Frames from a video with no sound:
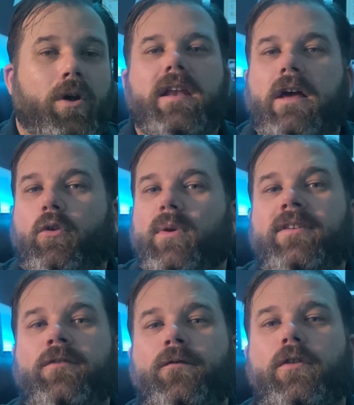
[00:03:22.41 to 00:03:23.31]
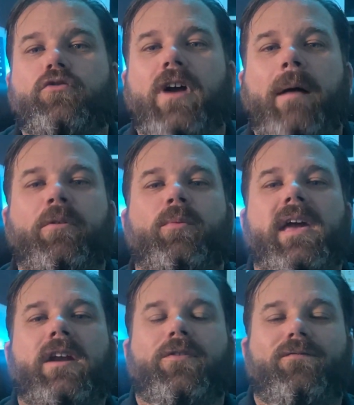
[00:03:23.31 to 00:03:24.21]
Now the reason for the drop is we
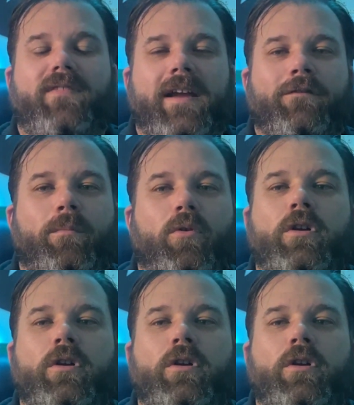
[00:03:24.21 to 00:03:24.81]
got a favorable